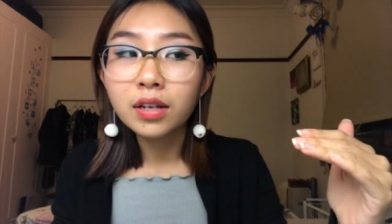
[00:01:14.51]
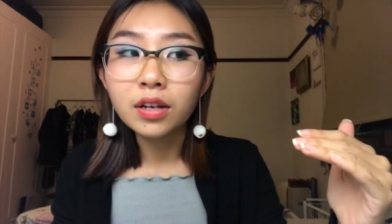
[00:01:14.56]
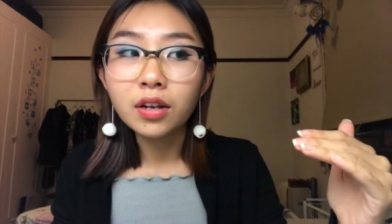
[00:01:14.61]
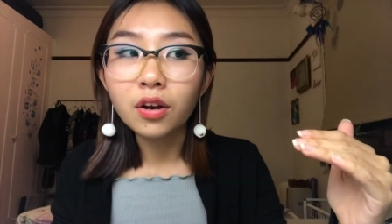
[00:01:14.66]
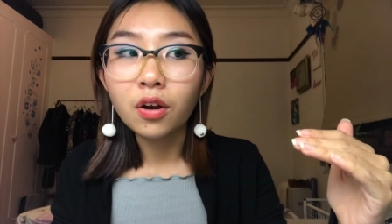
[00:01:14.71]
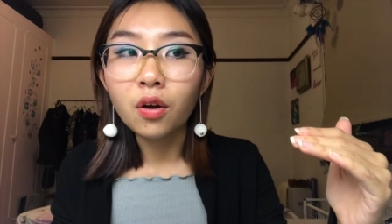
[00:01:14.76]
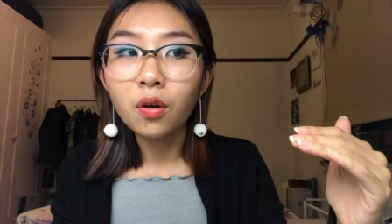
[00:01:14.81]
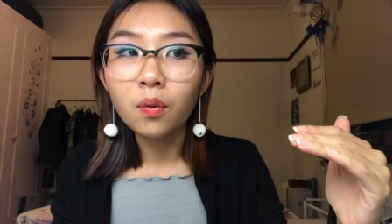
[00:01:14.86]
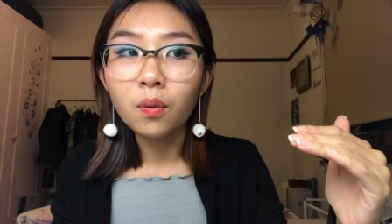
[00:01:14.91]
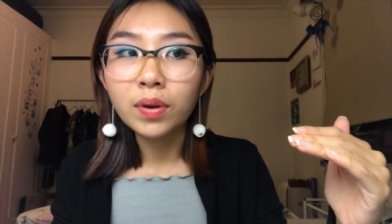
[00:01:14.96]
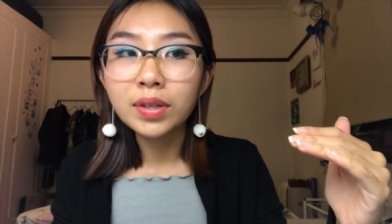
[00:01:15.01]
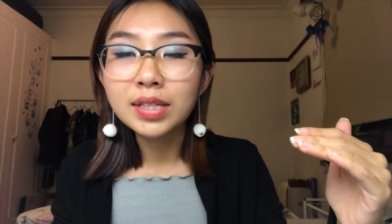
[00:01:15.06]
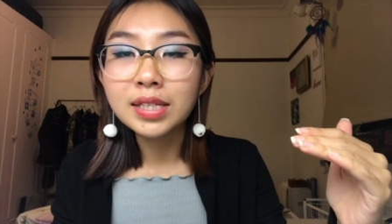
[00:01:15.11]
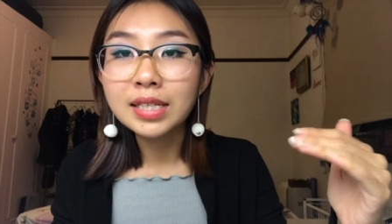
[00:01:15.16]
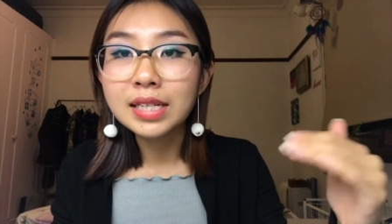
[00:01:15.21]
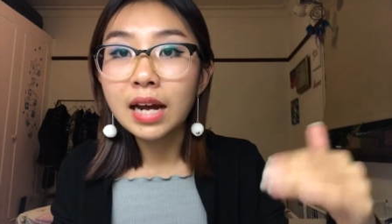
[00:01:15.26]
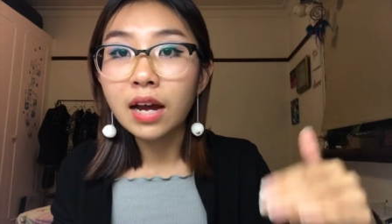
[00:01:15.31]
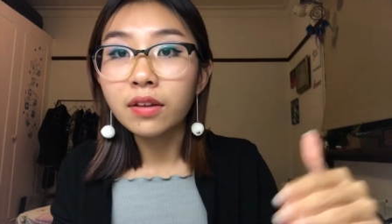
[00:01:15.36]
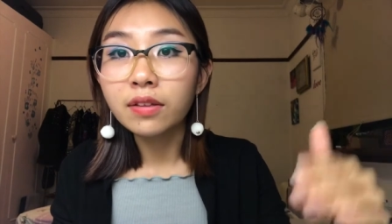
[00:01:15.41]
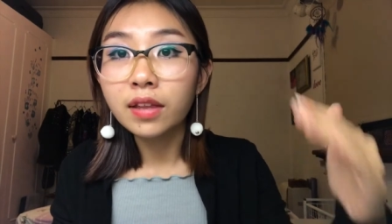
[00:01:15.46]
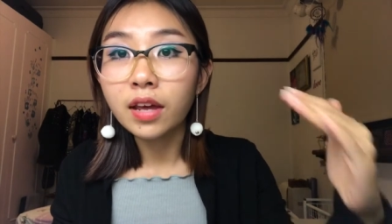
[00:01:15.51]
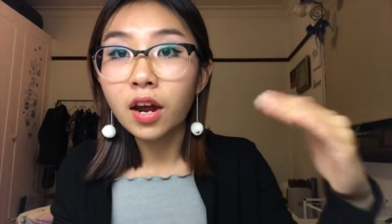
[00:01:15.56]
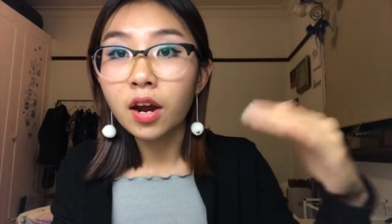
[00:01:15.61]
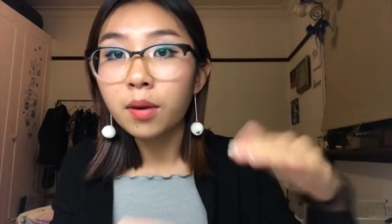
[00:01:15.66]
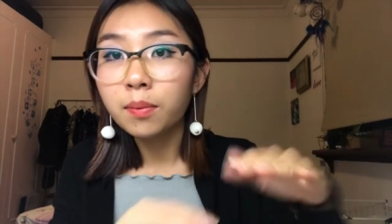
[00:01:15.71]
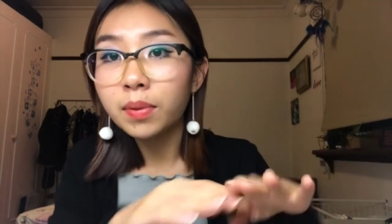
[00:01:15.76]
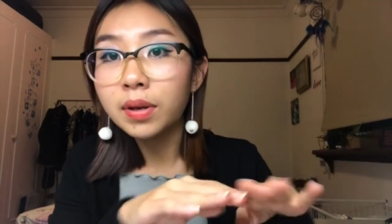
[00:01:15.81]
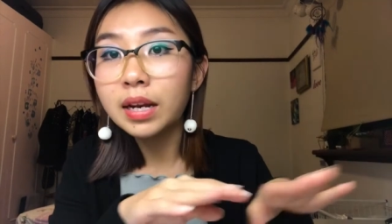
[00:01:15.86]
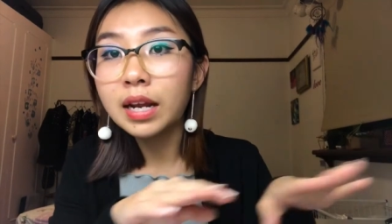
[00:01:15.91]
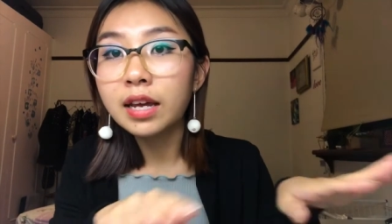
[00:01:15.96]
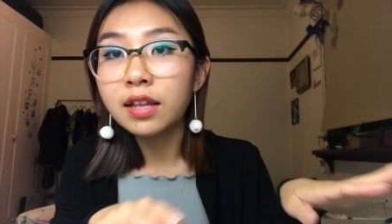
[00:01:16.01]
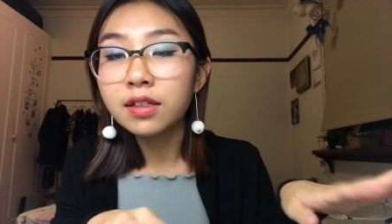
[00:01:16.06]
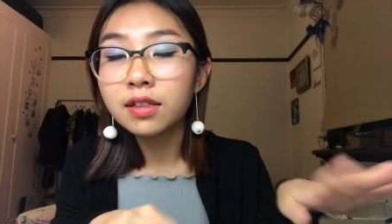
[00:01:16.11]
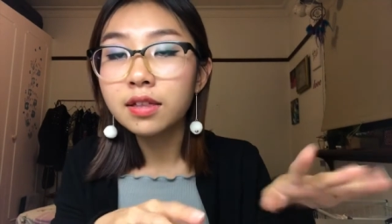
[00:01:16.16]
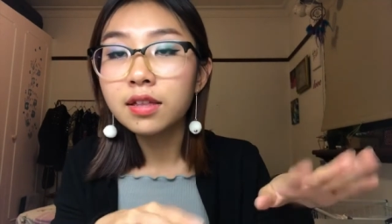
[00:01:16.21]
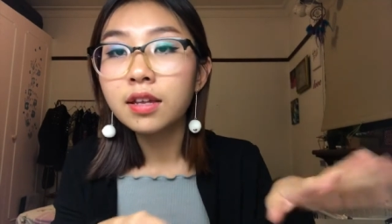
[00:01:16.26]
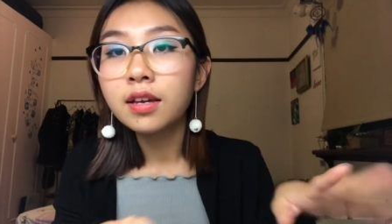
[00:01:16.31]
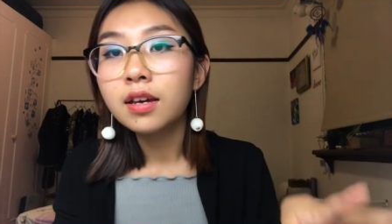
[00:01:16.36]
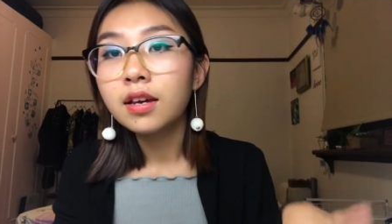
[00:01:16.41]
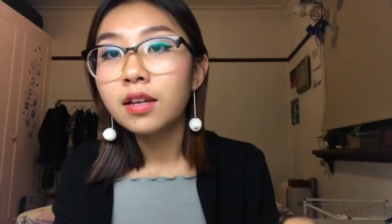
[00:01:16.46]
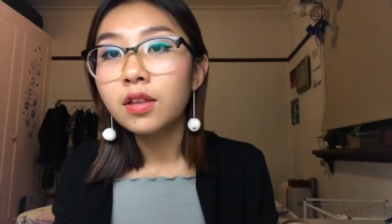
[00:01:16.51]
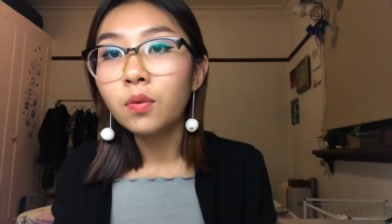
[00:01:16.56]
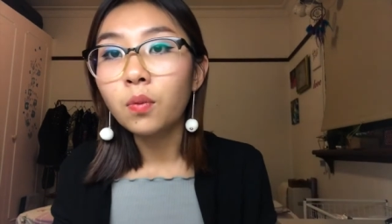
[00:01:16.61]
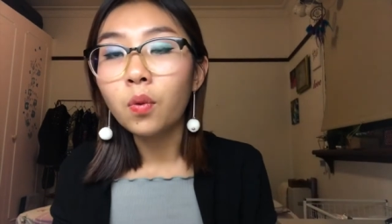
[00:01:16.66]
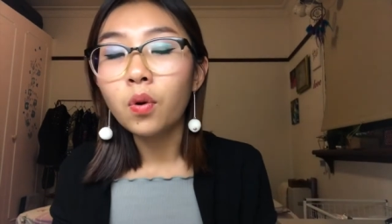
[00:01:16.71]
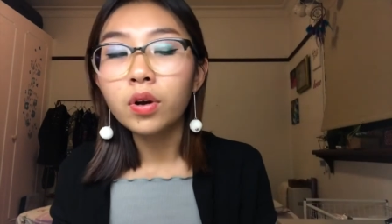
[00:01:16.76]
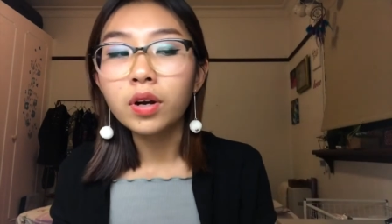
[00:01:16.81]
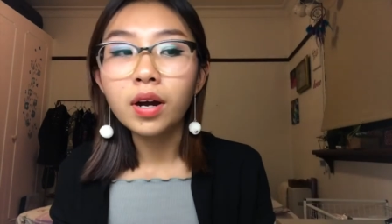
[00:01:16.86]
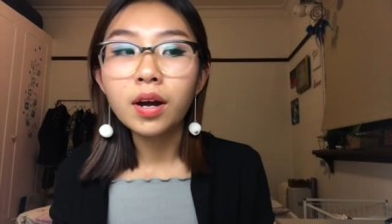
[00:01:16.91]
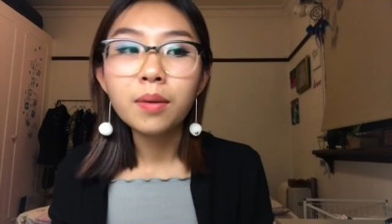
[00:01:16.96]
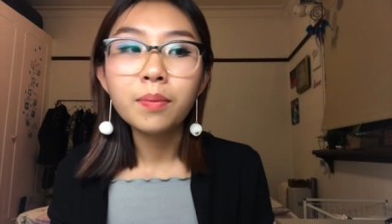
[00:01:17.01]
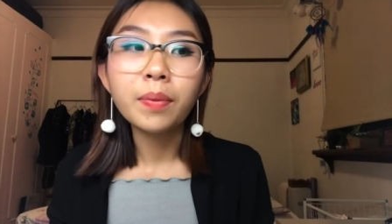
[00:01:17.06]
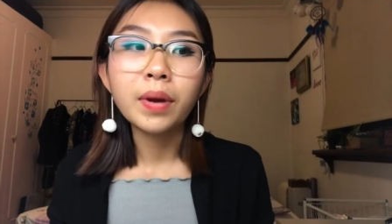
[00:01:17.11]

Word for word: you know, what's down there beneath the water.